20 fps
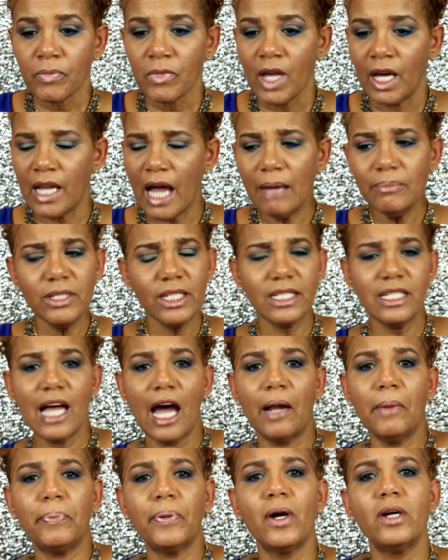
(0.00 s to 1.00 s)
And I'm just
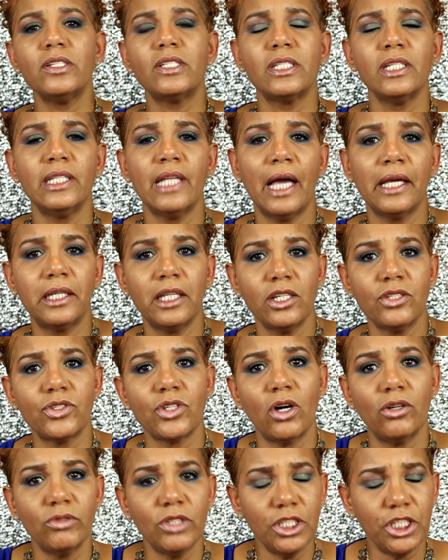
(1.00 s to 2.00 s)
not a person that gets
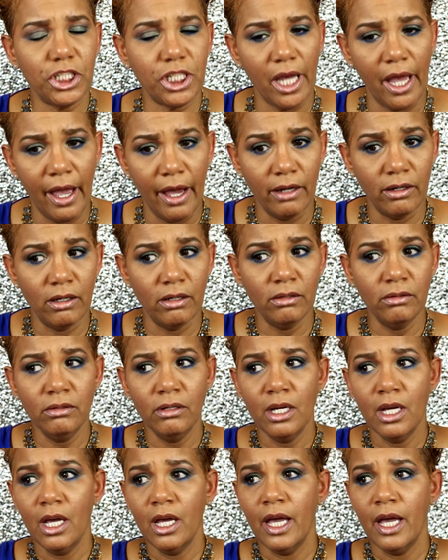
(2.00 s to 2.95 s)
on the channel